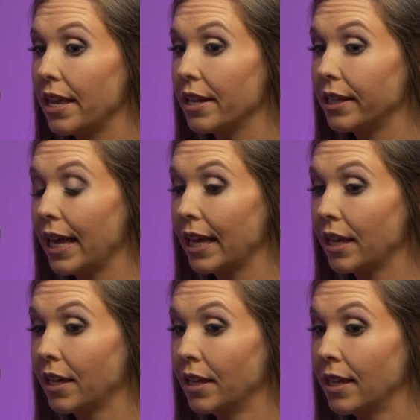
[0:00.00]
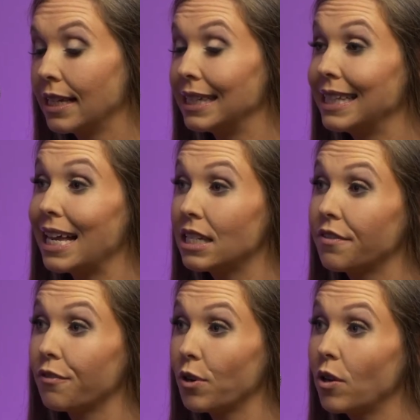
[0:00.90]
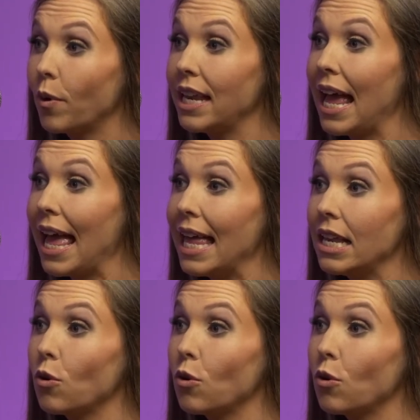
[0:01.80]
like less frequent end.